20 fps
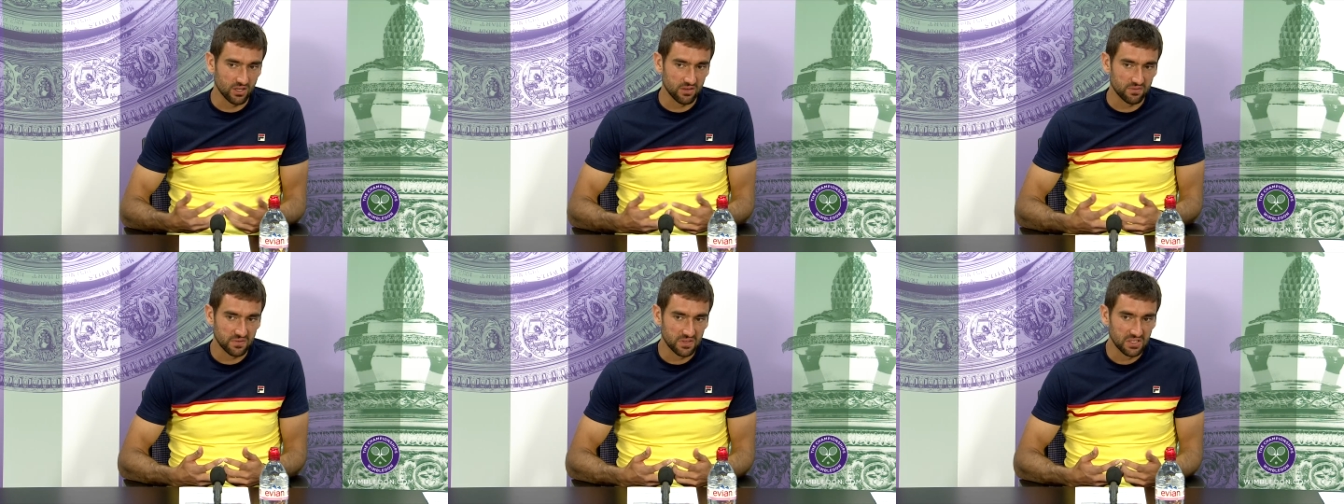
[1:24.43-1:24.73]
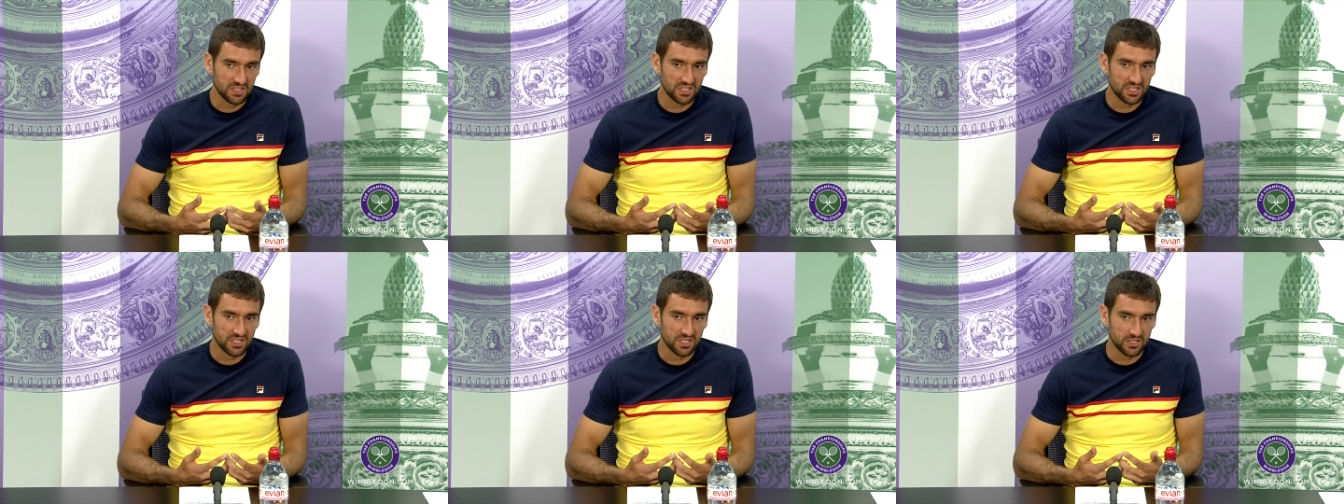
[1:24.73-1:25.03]
I
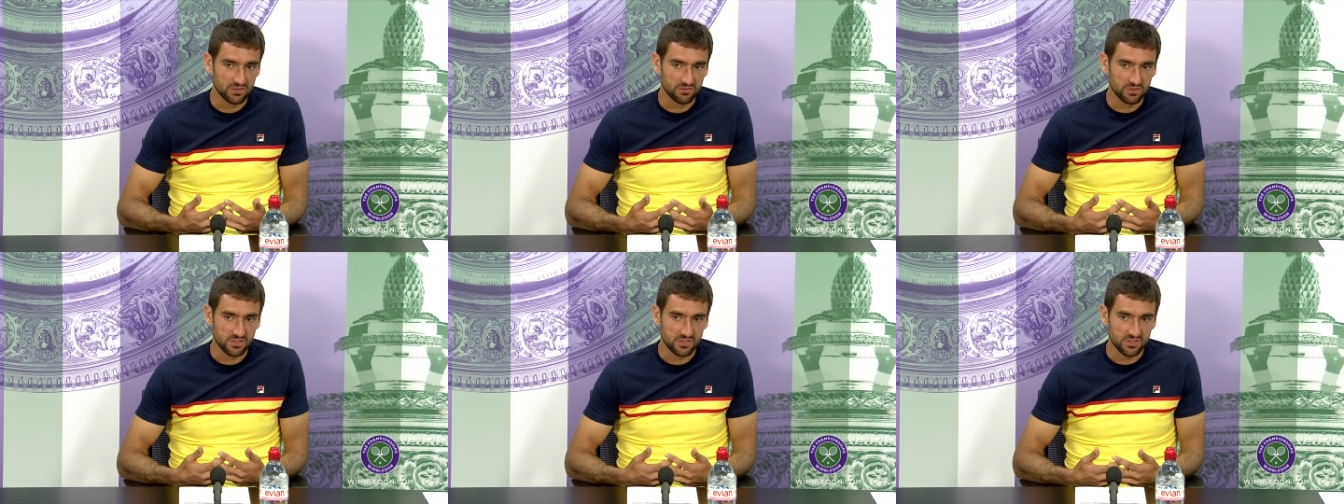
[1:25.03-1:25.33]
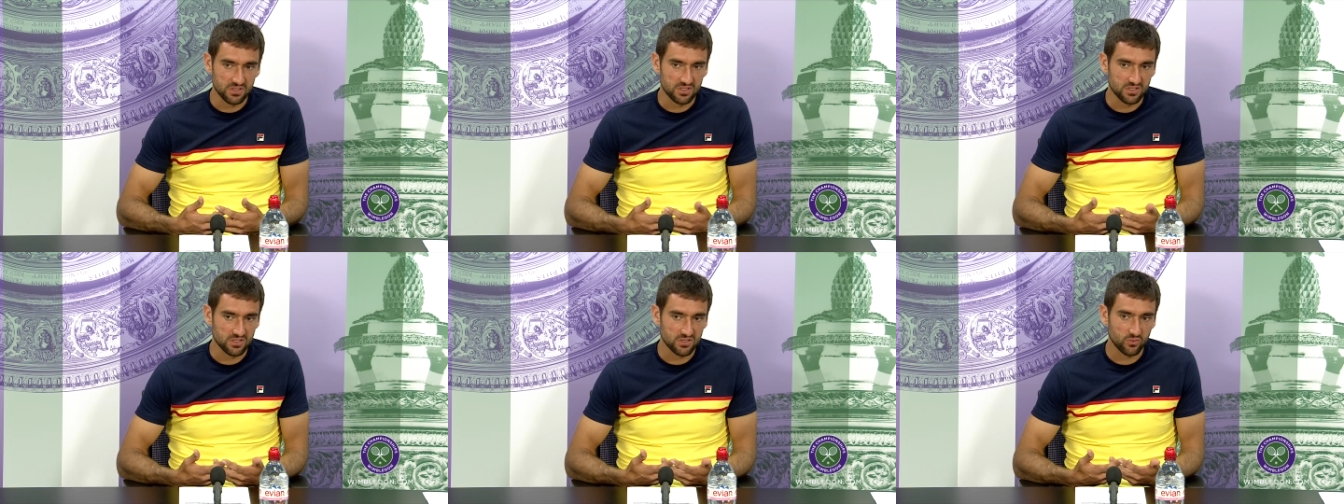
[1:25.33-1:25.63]
feel here
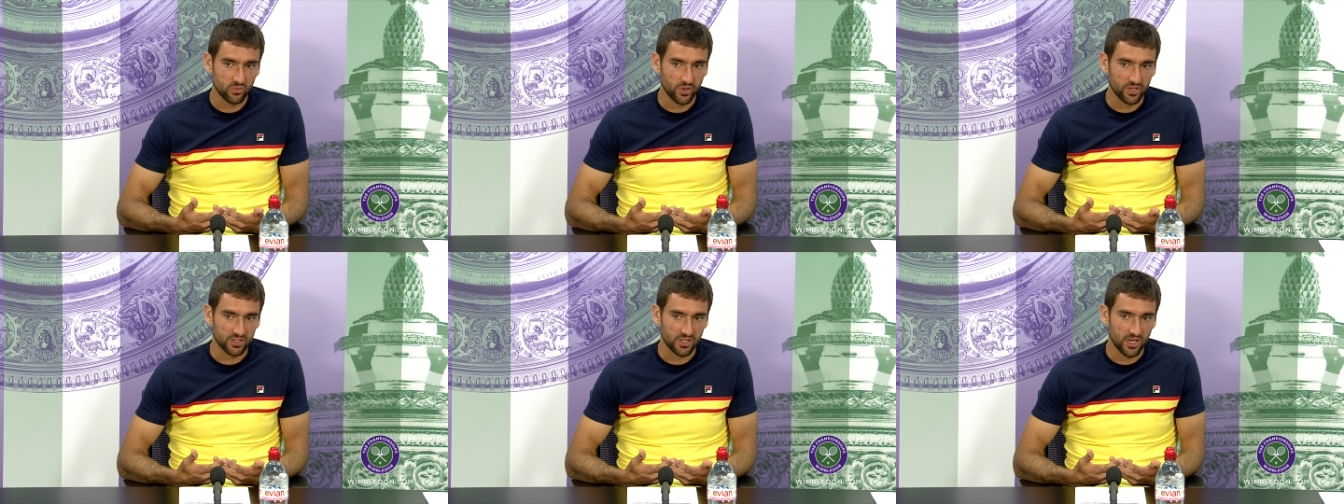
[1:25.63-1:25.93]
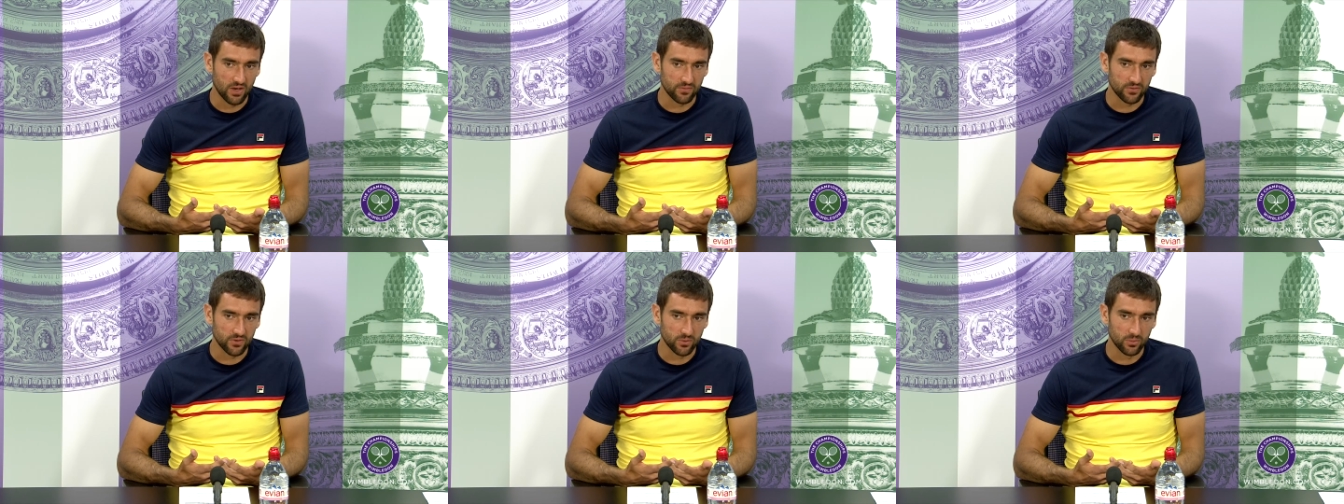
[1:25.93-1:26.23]
is quite
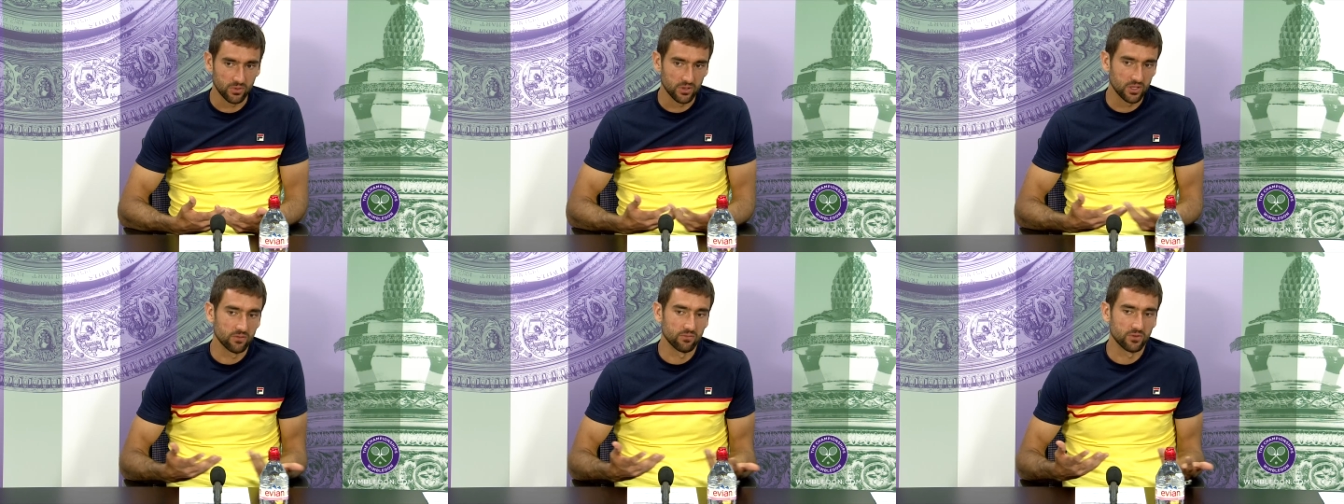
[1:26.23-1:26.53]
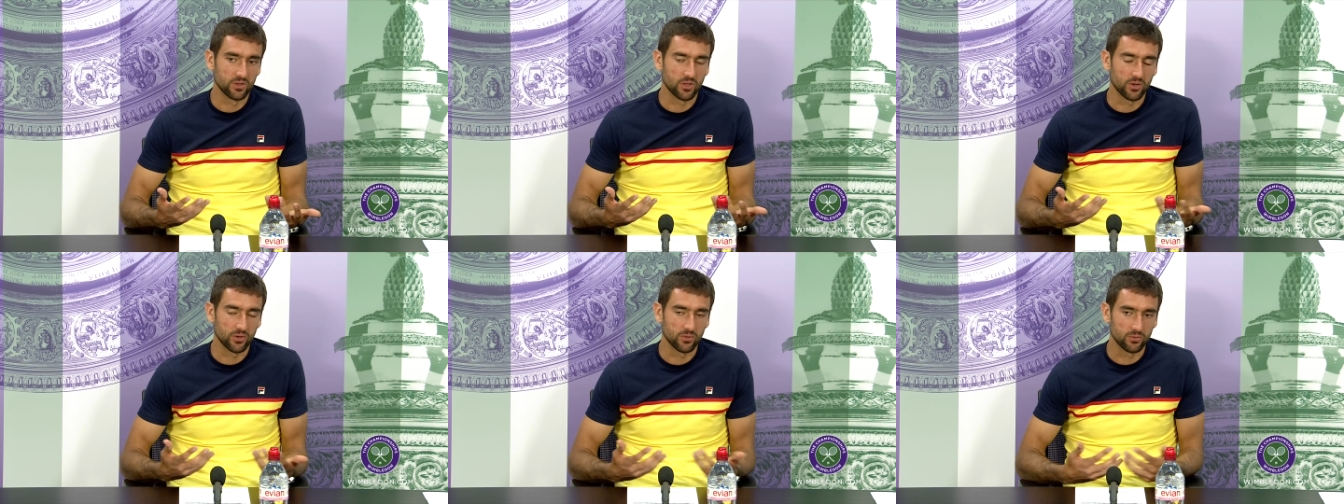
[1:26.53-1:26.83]
comfortable,
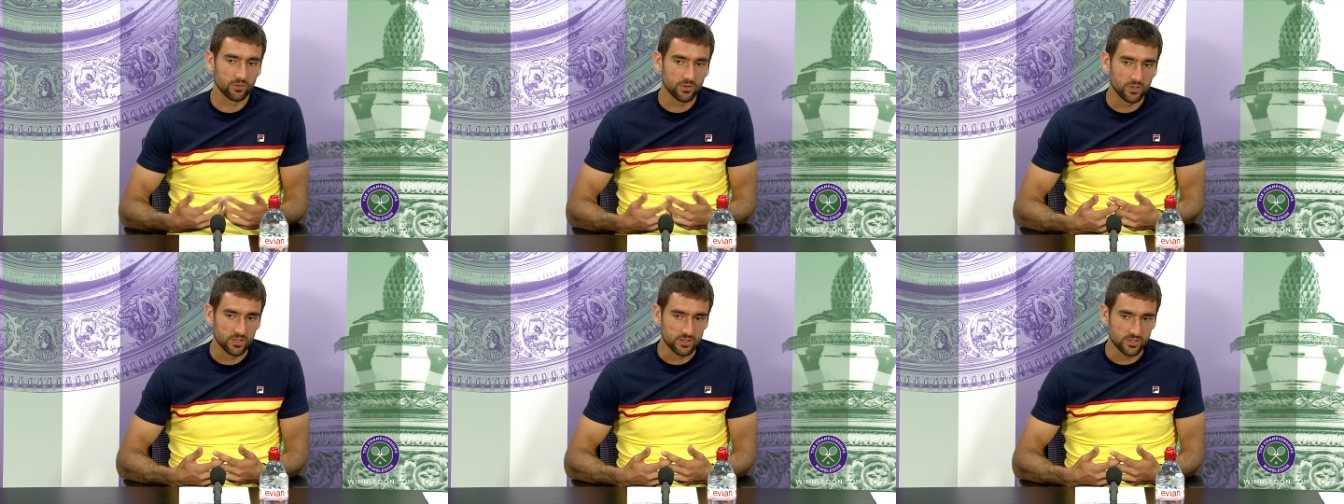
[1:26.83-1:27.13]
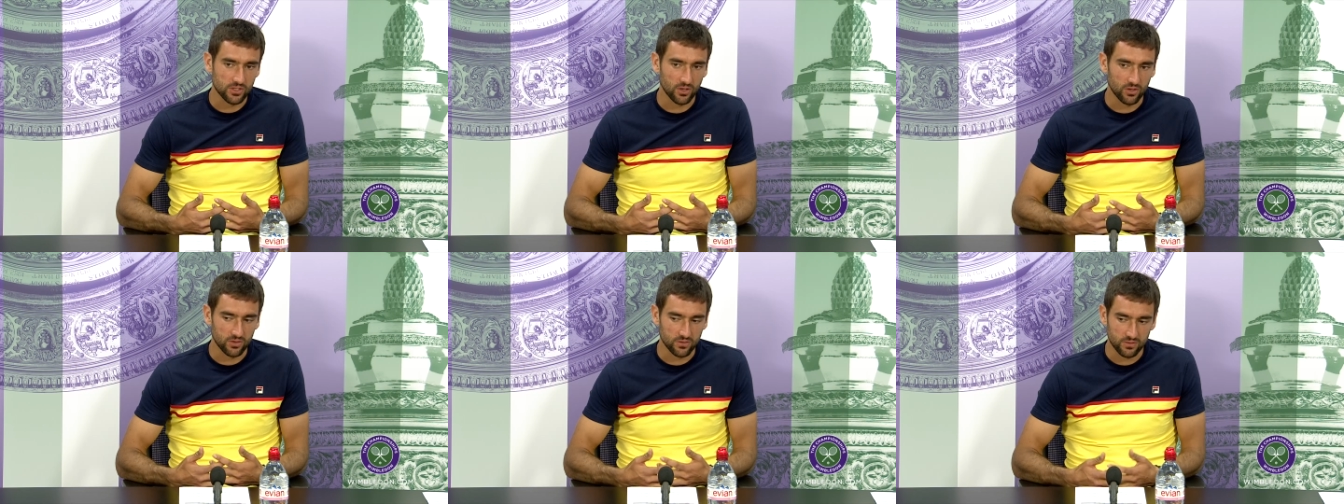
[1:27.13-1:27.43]
even though
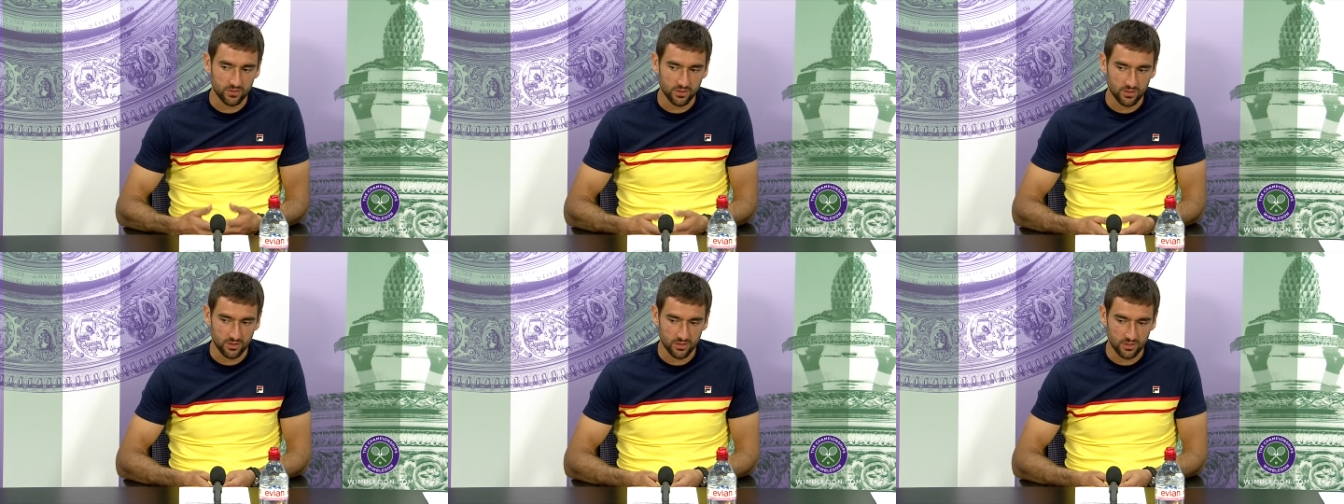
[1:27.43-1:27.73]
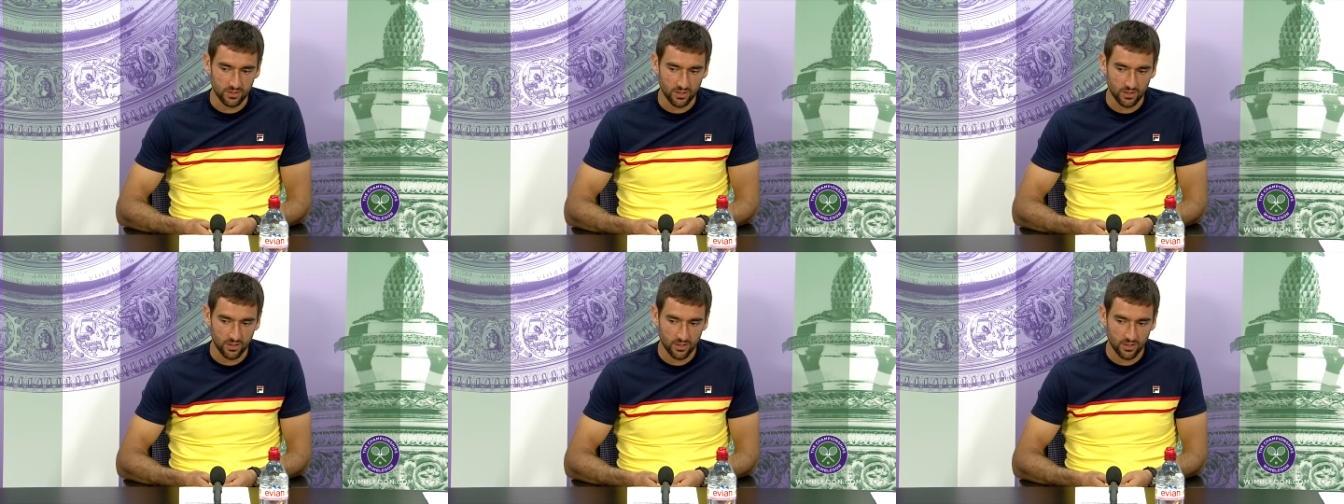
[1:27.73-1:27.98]
it's hot, and